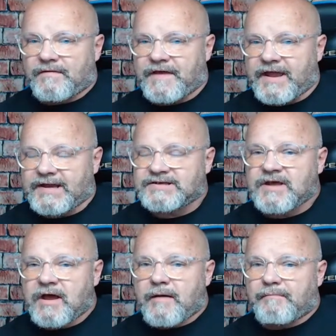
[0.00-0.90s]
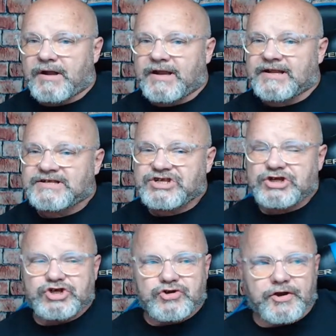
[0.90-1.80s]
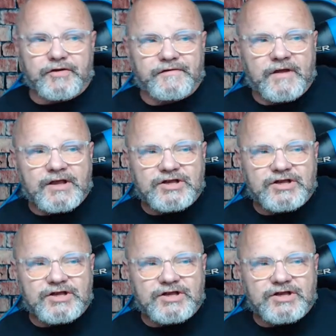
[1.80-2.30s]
things, but it's the truth.